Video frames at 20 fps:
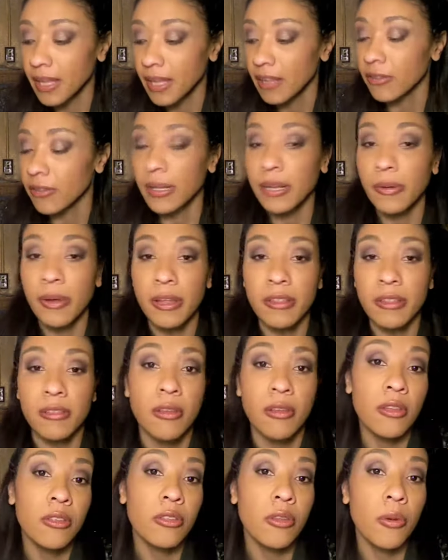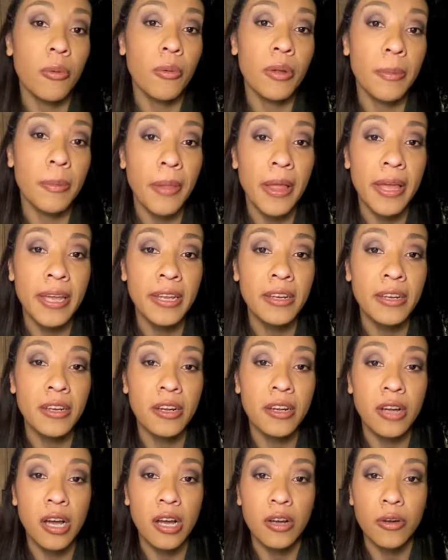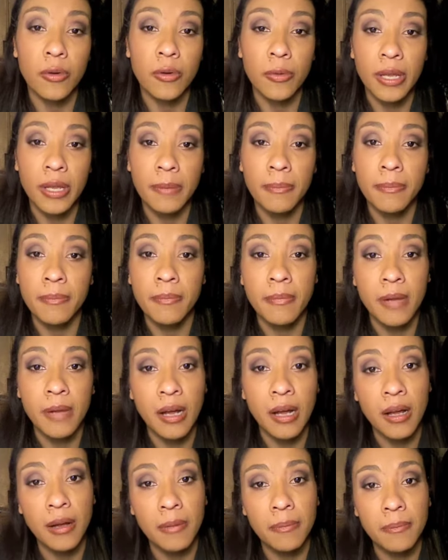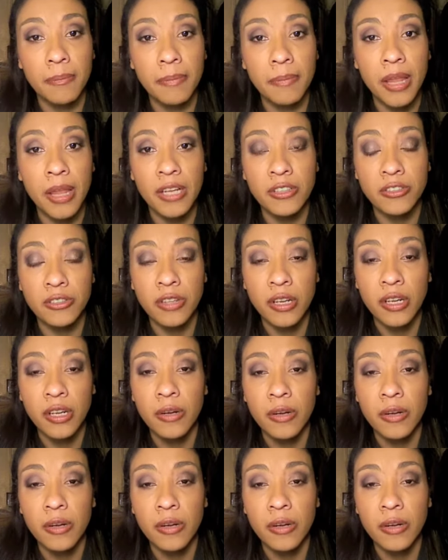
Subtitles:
So anyways, so when applying a cream blush,